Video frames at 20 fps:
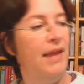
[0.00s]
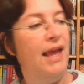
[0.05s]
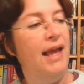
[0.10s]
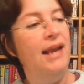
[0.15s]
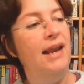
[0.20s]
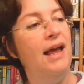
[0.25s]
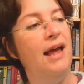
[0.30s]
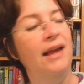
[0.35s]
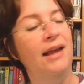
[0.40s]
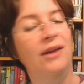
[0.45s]

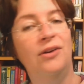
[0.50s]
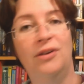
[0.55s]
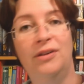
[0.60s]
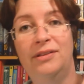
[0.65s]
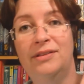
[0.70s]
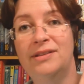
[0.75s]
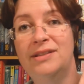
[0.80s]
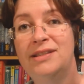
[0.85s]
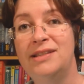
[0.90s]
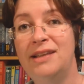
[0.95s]
and I
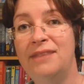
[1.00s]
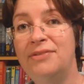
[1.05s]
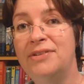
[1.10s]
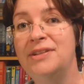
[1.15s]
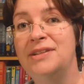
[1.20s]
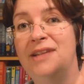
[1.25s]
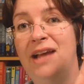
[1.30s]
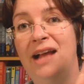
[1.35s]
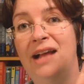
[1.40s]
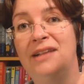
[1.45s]
got the
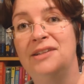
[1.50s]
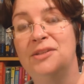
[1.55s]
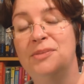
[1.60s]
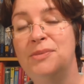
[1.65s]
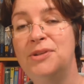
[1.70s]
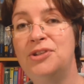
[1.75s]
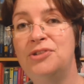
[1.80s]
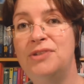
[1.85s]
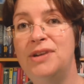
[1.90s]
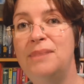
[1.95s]
Seven Dials
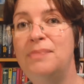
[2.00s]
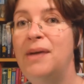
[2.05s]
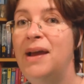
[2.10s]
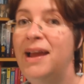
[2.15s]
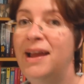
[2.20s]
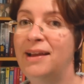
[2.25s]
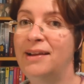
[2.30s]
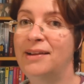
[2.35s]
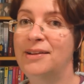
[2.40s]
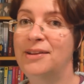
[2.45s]
Mystery
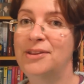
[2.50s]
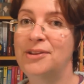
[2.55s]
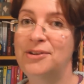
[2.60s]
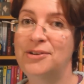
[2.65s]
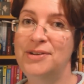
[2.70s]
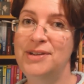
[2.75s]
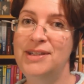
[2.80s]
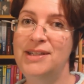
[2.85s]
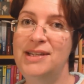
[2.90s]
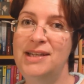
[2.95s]
by Agatha
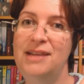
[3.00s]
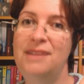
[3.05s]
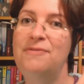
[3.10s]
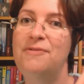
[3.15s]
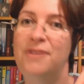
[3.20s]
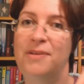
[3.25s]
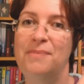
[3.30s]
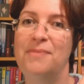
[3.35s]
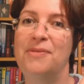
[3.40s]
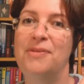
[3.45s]
Christie
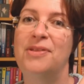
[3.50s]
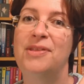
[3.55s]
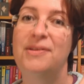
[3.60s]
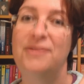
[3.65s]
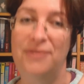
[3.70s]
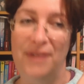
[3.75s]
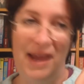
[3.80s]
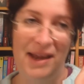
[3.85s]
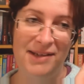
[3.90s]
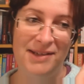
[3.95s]
from the
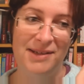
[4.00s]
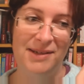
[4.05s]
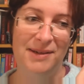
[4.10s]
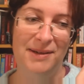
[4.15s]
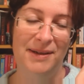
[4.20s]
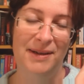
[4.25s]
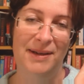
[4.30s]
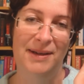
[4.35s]
vet,